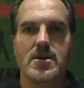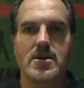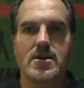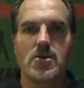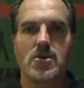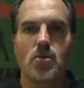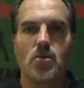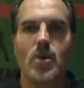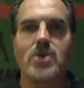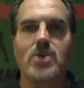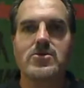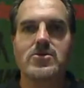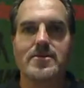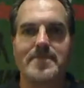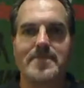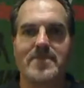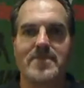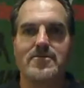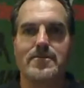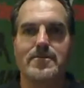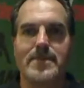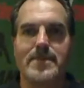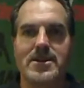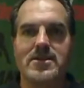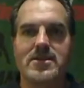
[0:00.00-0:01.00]
Welcome,
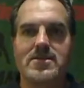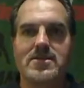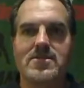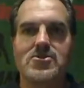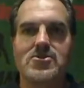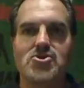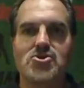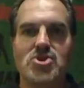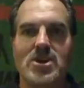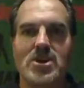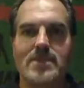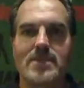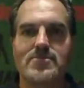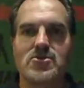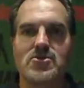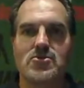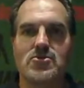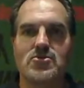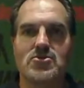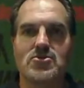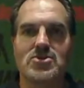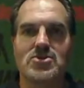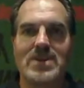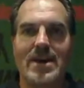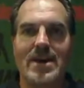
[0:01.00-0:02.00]
everybody, to GM
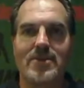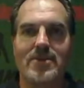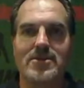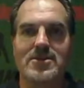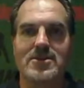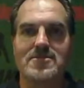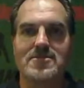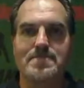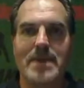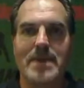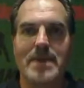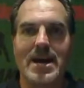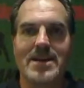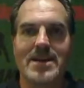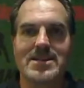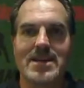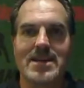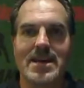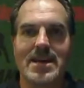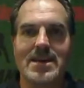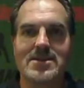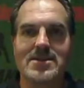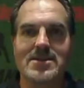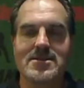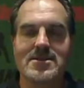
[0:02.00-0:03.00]
Junior Scouting's
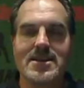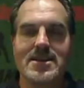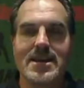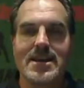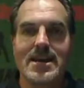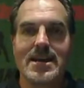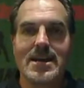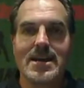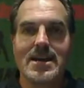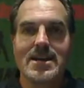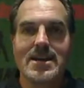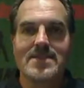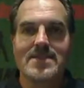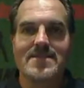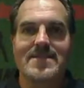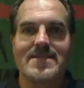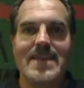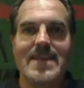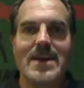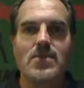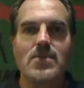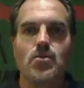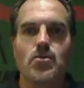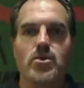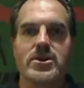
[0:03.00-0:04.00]
podcast.
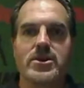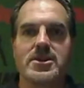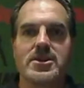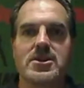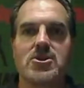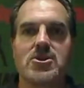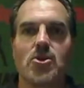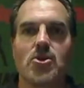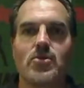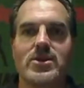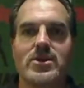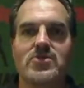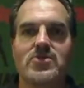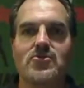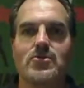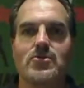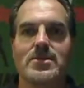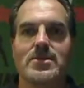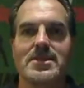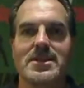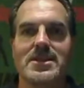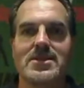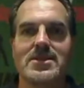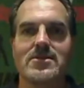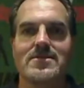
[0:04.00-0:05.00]
Tonight, we're going to go into a
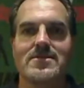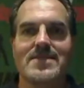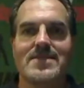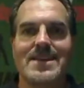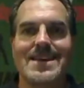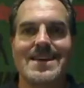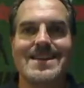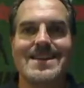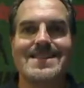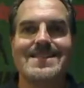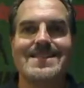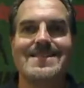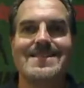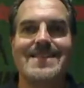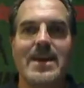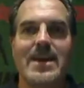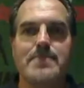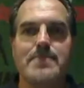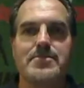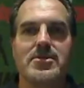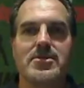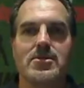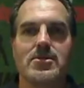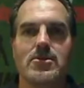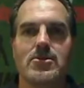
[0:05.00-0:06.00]
little
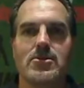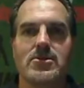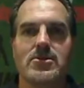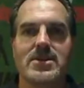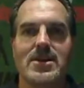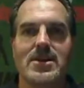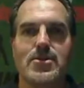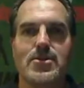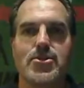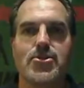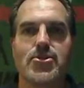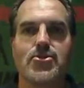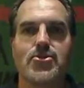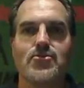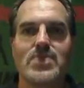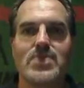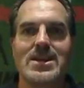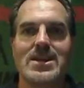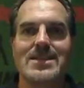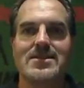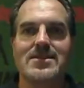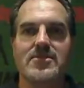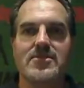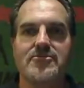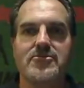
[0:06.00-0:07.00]
in-depth look at three
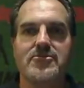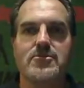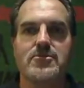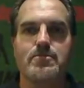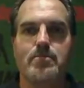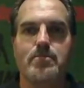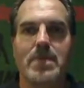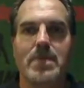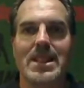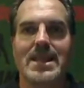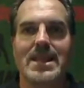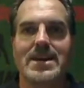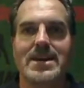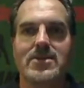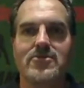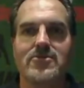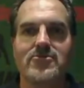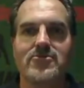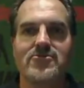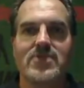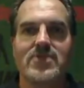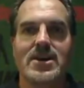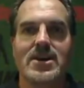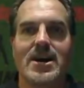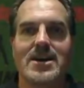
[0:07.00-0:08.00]
different
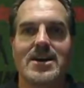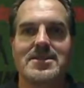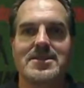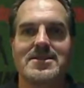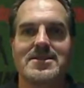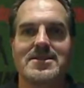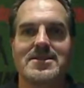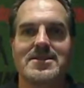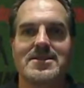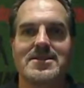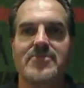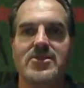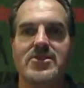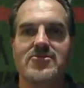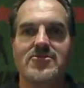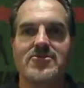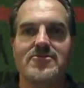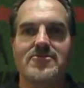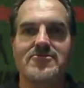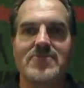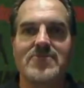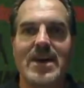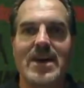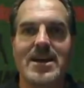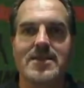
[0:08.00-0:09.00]
players on the
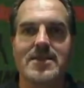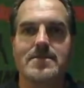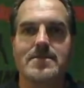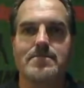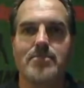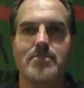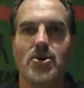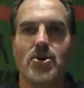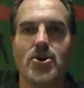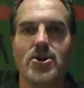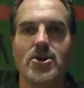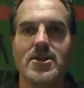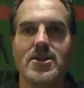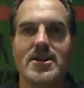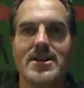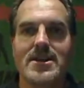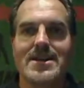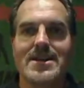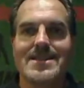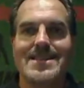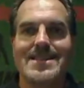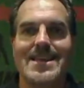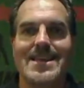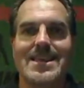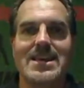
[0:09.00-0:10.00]
defensive side of the ball
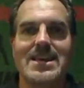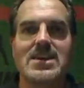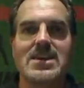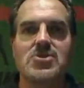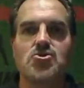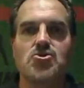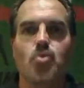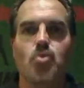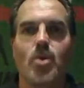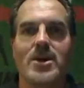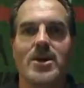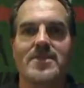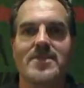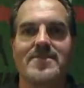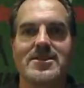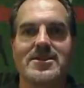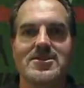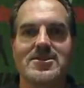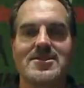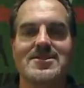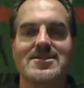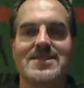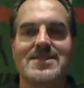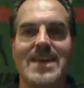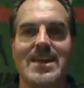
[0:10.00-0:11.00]
that each one of us
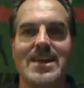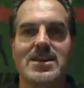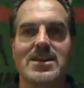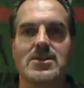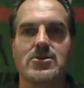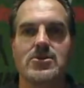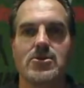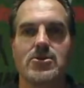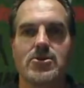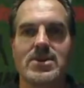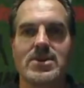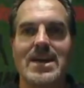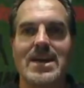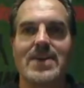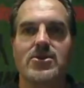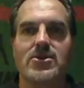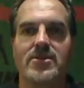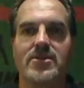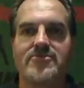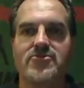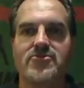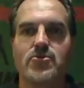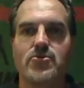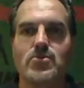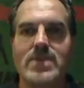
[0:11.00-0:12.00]
has taken a look at
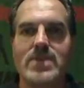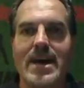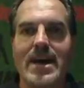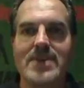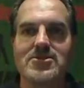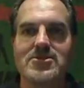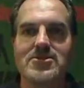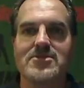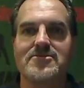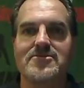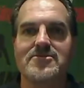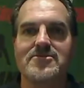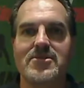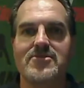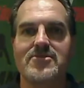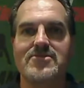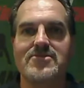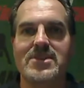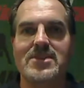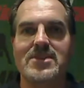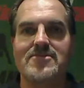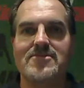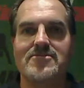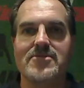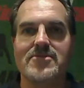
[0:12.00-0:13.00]
off
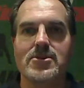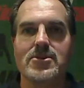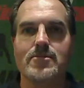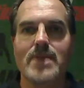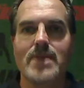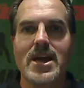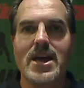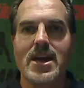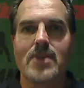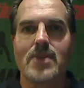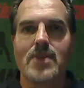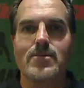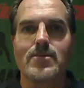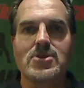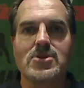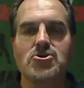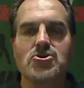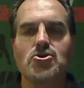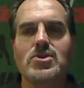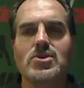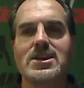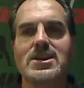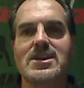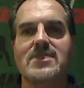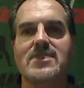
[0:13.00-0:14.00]
2015 film. And we're going to
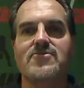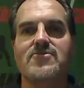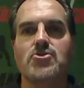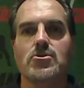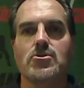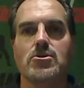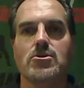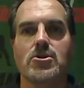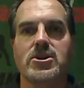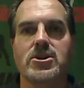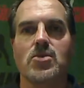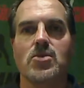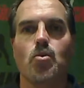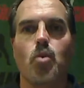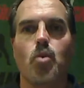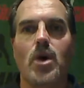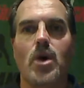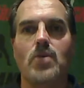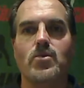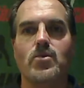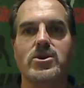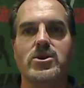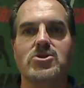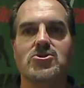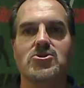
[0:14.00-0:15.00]
sort of give you a look at what
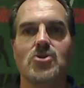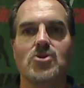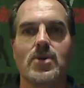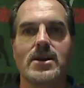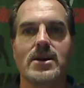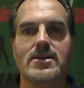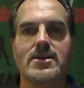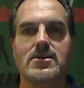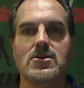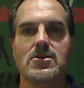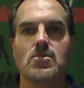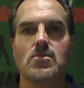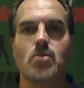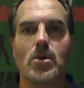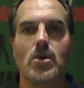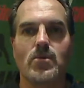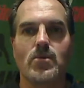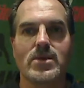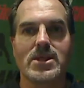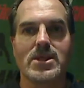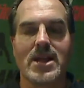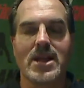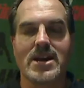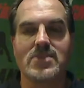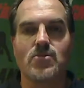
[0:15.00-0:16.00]
we saw, what we
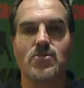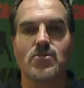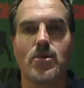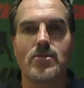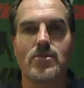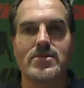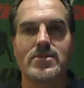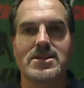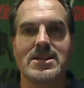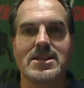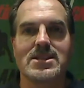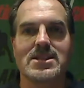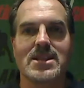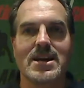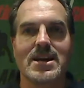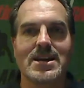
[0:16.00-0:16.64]
liked, what we didn't like,